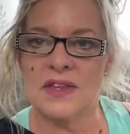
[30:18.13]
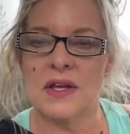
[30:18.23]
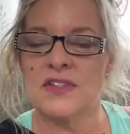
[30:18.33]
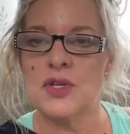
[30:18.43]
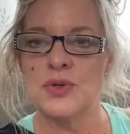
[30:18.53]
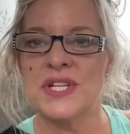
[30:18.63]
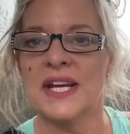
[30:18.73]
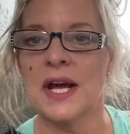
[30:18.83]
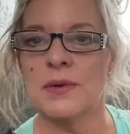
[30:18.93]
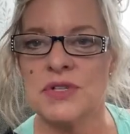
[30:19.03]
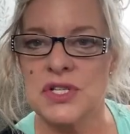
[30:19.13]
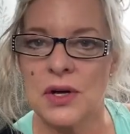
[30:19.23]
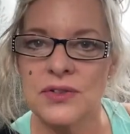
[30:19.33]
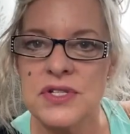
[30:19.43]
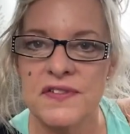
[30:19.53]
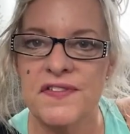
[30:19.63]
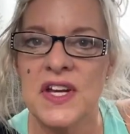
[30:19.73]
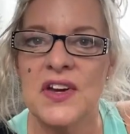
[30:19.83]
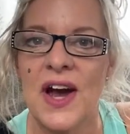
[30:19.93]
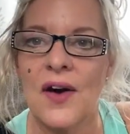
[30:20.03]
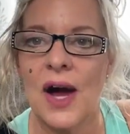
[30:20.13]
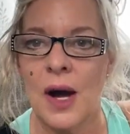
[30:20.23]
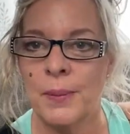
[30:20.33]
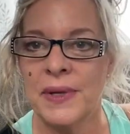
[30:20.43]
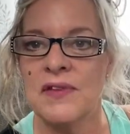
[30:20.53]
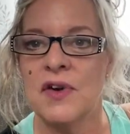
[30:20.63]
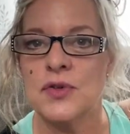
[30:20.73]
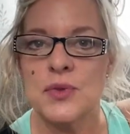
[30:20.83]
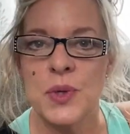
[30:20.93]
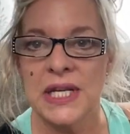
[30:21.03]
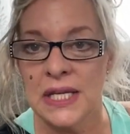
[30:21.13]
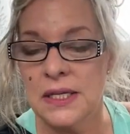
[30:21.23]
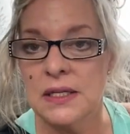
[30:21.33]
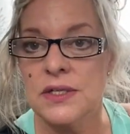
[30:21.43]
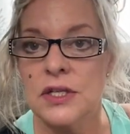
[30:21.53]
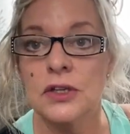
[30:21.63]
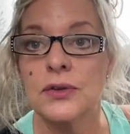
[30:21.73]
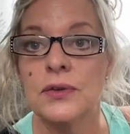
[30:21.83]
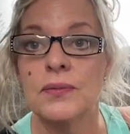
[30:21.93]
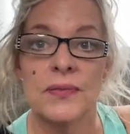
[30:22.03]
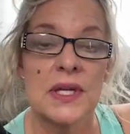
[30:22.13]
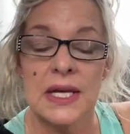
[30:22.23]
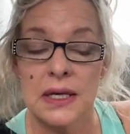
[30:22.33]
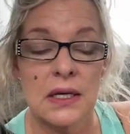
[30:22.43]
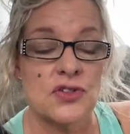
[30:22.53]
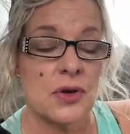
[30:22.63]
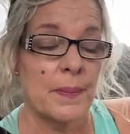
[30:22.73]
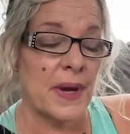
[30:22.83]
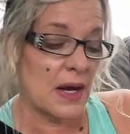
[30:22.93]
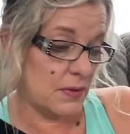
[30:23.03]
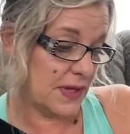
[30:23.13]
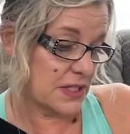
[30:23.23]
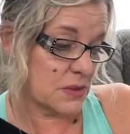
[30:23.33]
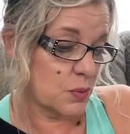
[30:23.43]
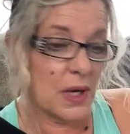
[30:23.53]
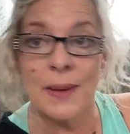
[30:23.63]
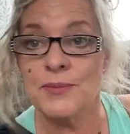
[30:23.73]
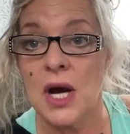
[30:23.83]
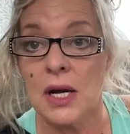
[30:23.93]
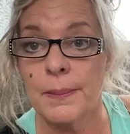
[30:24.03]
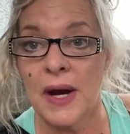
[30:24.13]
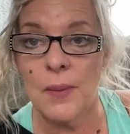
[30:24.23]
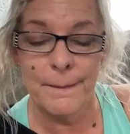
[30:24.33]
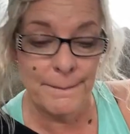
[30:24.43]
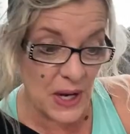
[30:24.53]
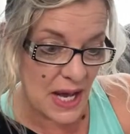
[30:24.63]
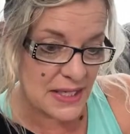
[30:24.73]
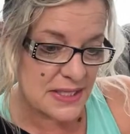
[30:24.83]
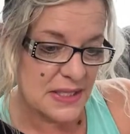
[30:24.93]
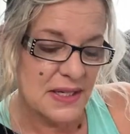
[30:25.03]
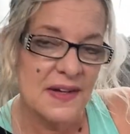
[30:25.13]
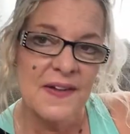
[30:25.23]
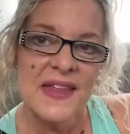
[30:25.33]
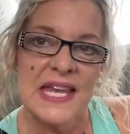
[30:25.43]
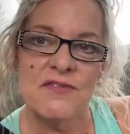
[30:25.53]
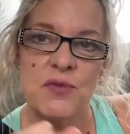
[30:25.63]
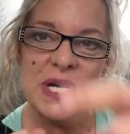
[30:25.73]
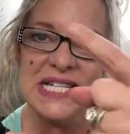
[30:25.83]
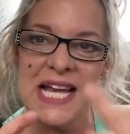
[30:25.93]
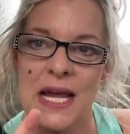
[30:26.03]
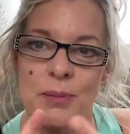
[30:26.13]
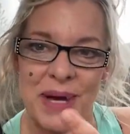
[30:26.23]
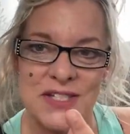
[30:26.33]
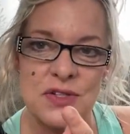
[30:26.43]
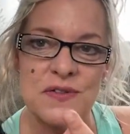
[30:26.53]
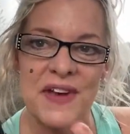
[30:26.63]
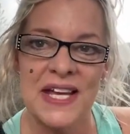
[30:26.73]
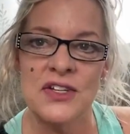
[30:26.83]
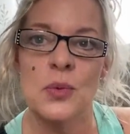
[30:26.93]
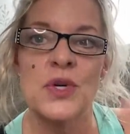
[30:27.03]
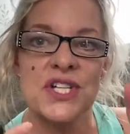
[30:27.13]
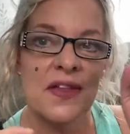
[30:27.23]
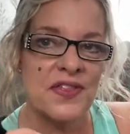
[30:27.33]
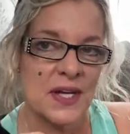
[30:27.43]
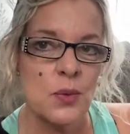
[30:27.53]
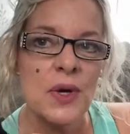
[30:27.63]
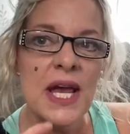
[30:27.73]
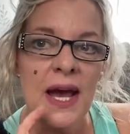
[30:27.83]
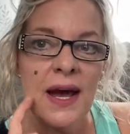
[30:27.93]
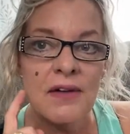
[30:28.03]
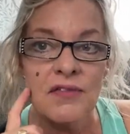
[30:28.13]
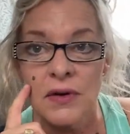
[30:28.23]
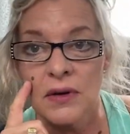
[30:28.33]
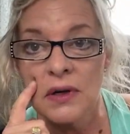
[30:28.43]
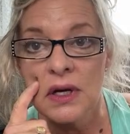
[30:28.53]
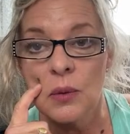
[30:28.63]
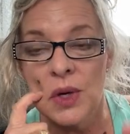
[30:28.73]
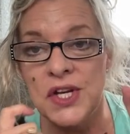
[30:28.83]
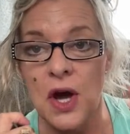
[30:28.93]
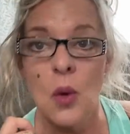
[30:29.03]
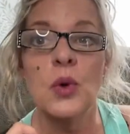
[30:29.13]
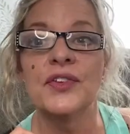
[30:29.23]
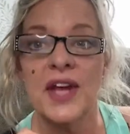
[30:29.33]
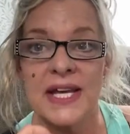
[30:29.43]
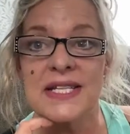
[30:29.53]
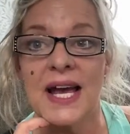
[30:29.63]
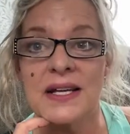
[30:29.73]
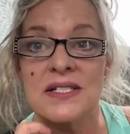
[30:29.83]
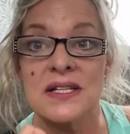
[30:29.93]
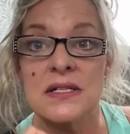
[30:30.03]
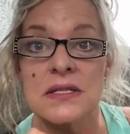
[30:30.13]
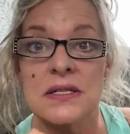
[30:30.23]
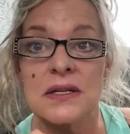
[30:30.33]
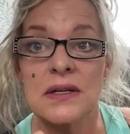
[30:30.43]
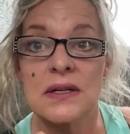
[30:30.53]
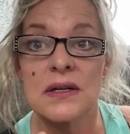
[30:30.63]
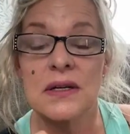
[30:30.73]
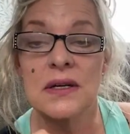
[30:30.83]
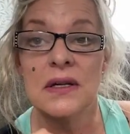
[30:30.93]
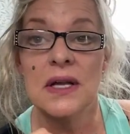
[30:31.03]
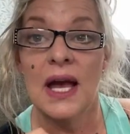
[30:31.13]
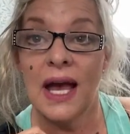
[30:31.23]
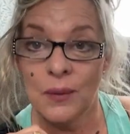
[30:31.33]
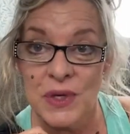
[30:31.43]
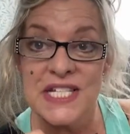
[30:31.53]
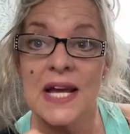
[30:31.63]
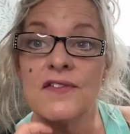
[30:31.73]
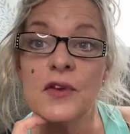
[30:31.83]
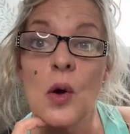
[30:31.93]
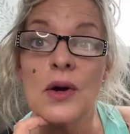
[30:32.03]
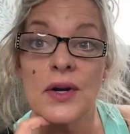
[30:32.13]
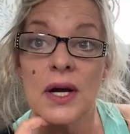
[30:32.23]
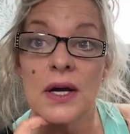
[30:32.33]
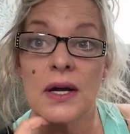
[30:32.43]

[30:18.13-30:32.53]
Tuesday night results to figure out how many votes we need to kick Trump out. That's what I'm talking about. But if we take Pennsylvania, which I think we have, we know we'll take Texas, and we take Florida,